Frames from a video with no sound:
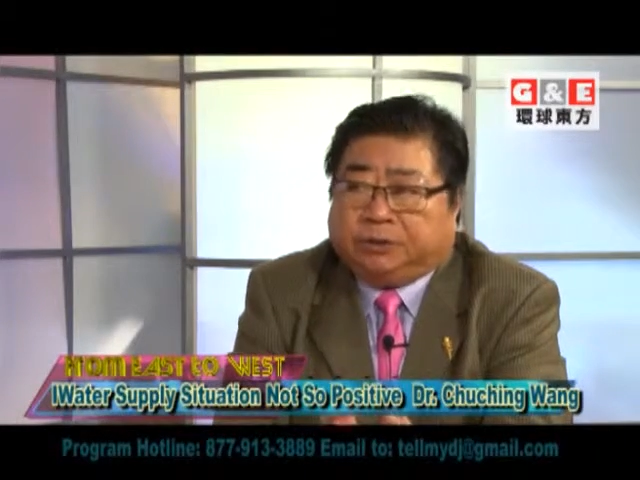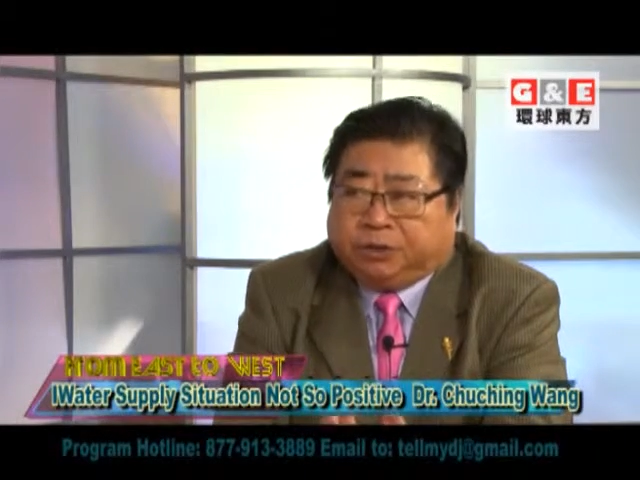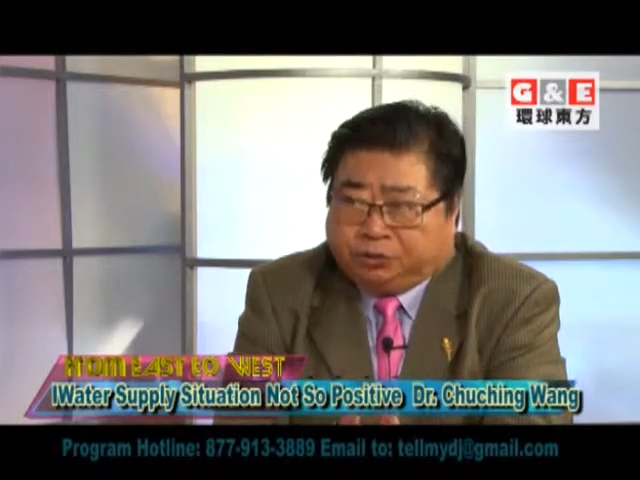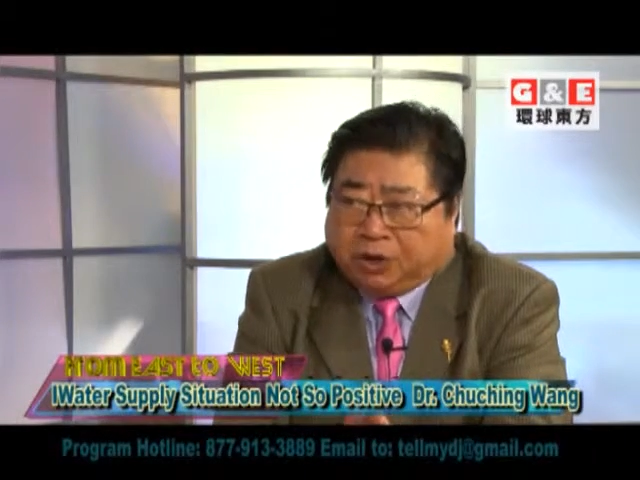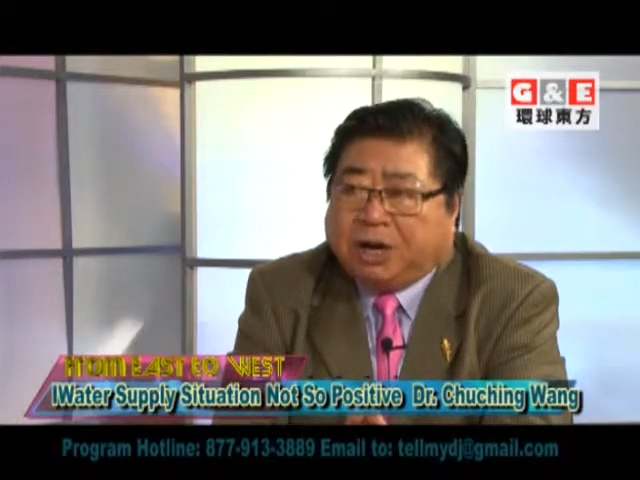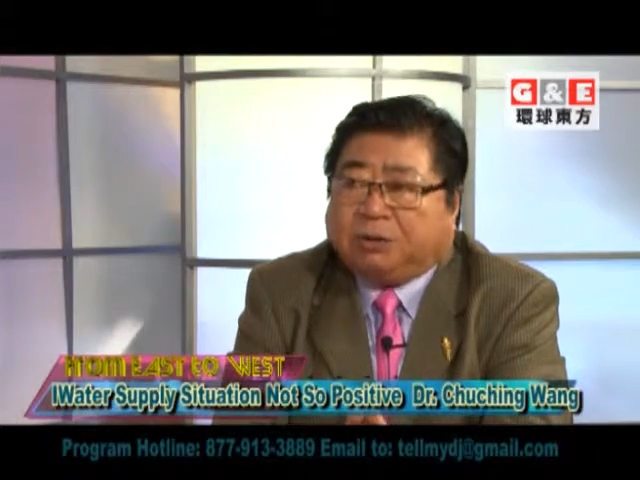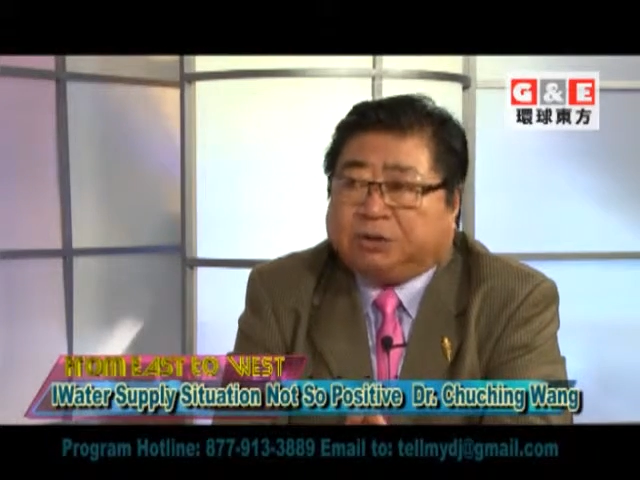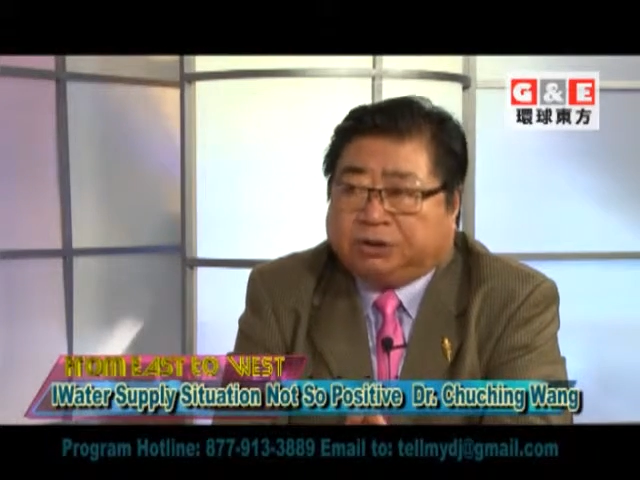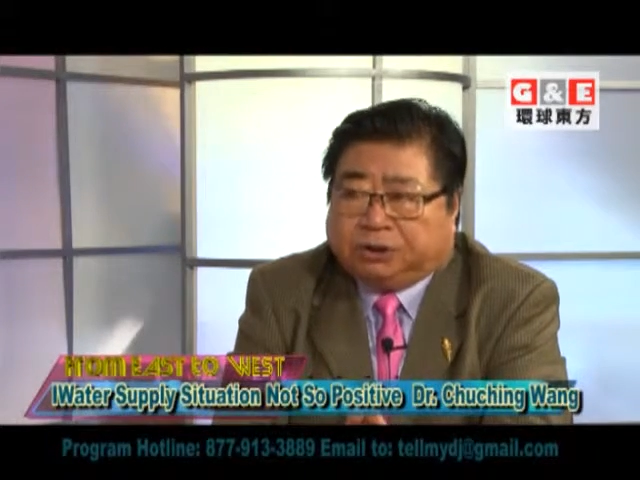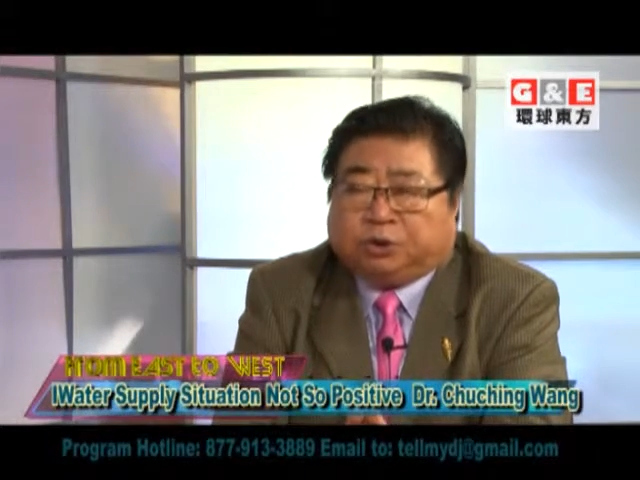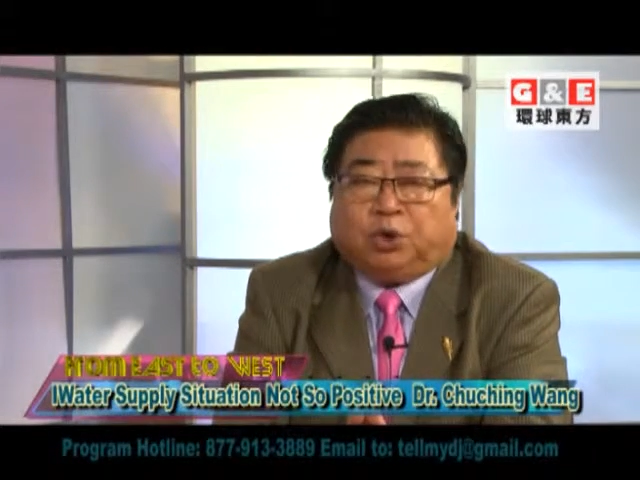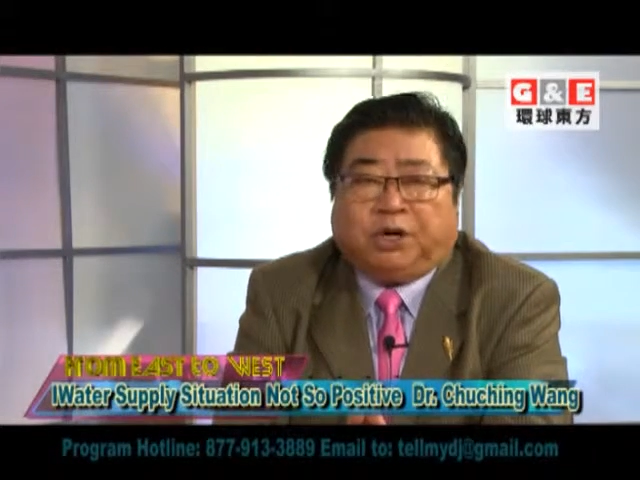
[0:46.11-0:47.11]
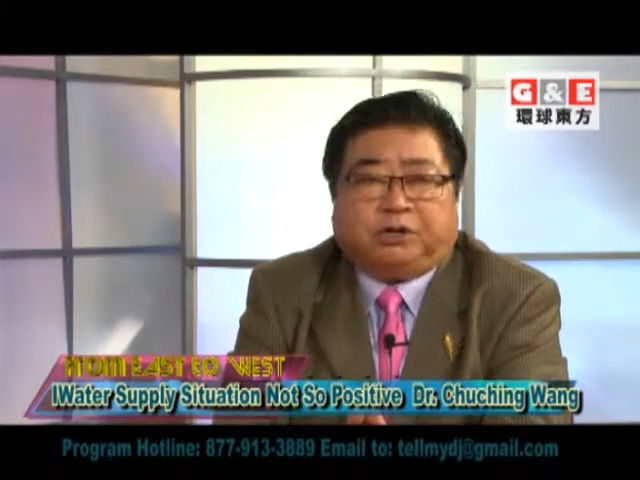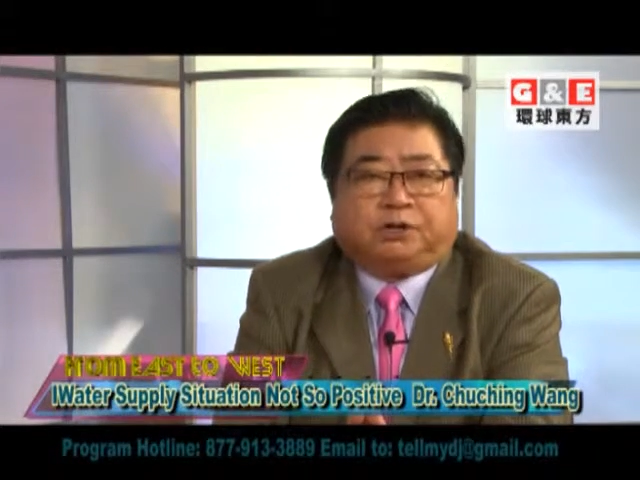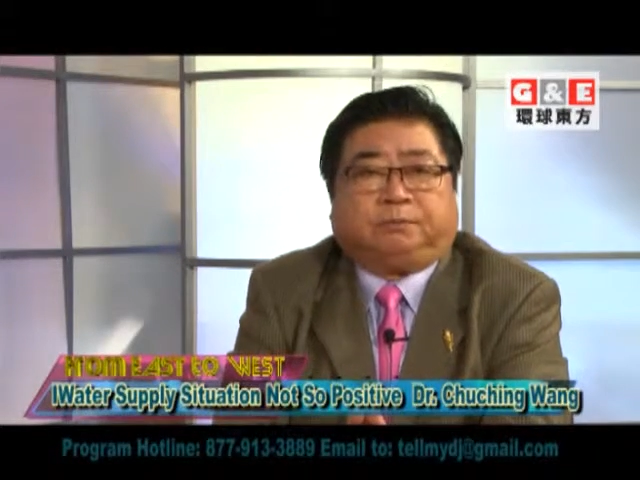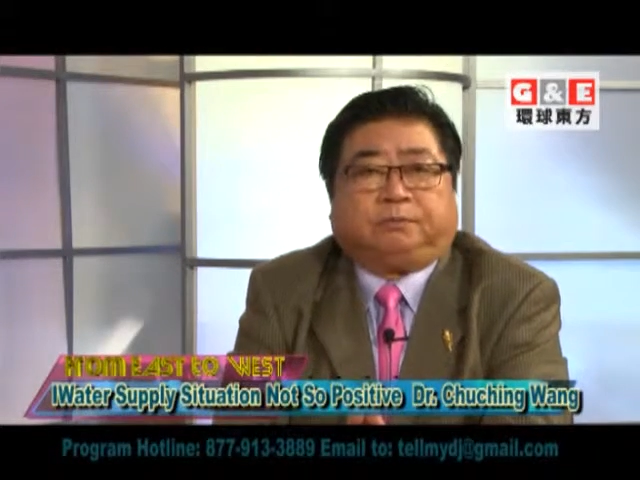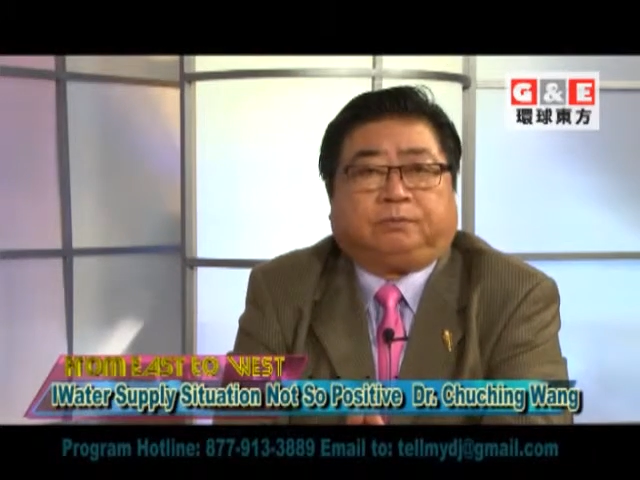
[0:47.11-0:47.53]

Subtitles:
drought situation.